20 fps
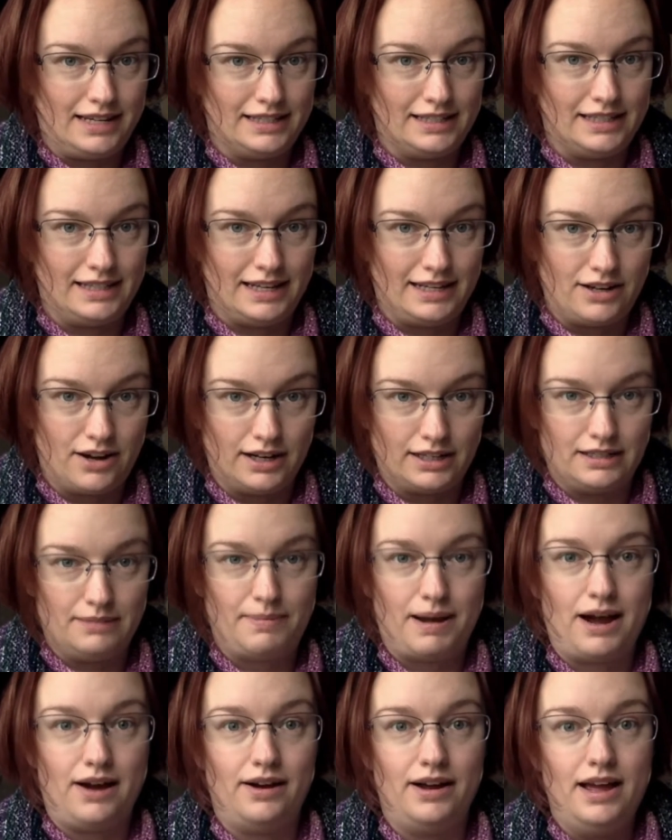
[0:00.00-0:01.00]
that they talked
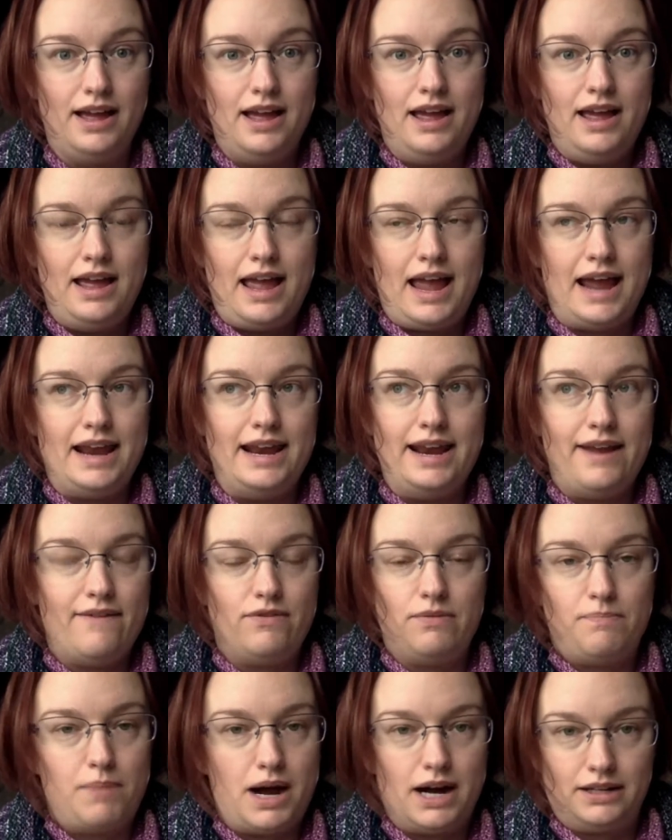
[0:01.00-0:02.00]
about, and it never
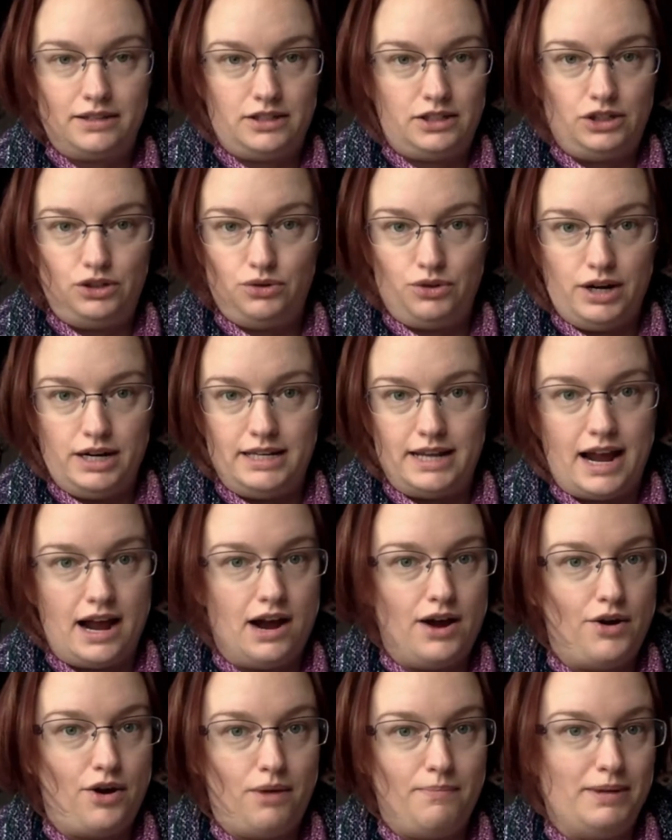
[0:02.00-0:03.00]
bogged the story down
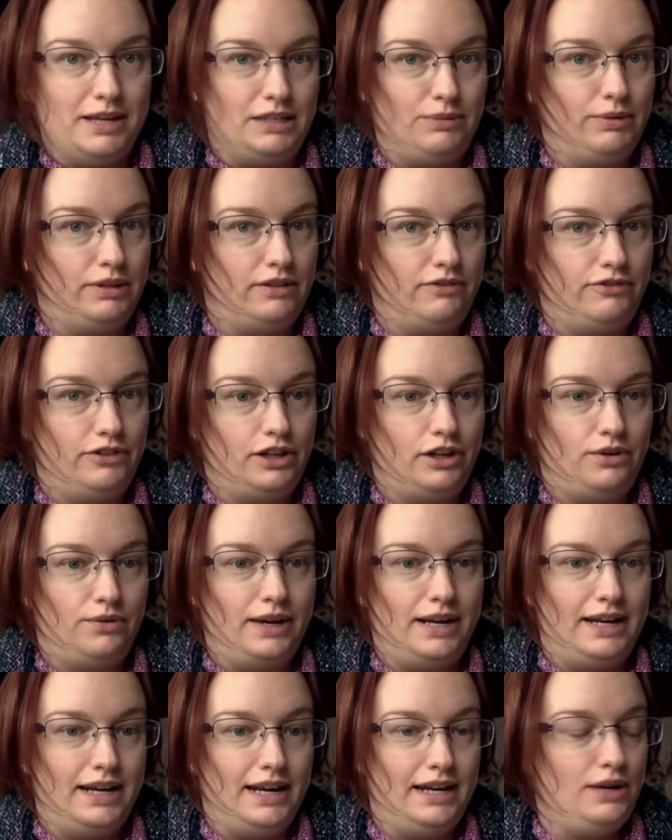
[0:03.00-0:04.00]
or messed with the flow in
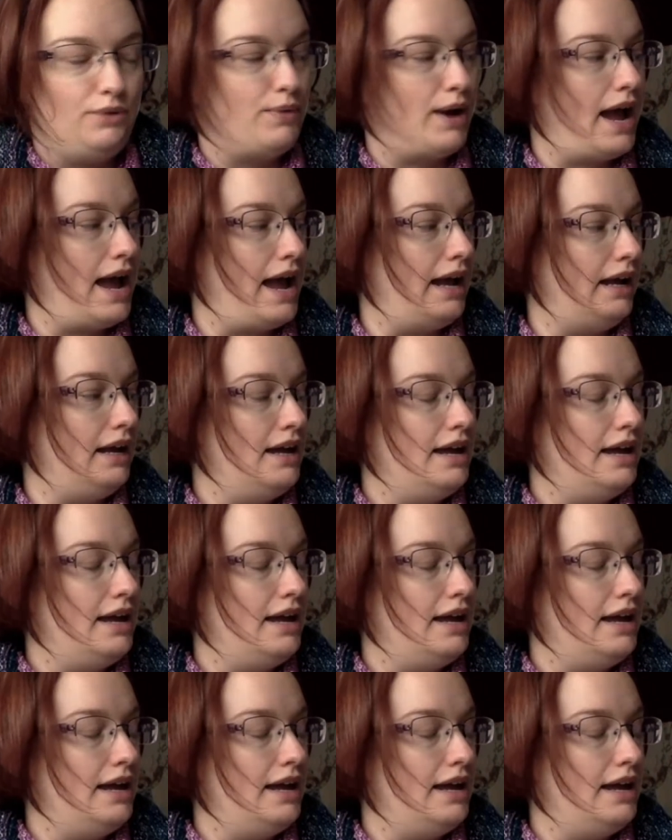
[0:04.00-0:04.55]
any way.